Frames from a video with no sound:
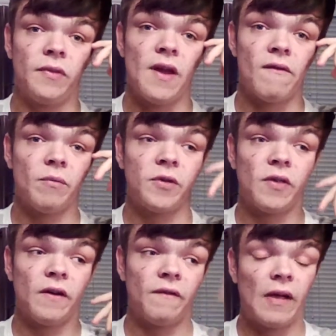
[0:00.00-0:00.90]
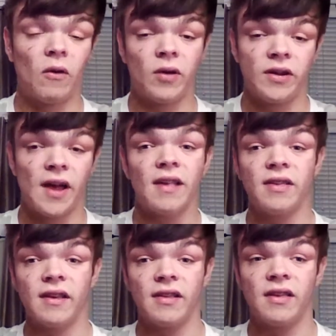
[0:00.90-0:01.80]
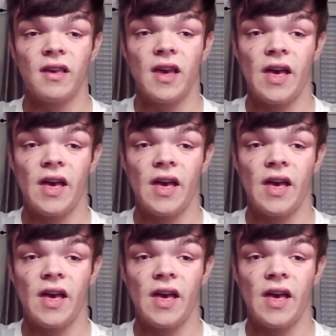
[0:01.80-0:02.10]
give them to their fellow contestants.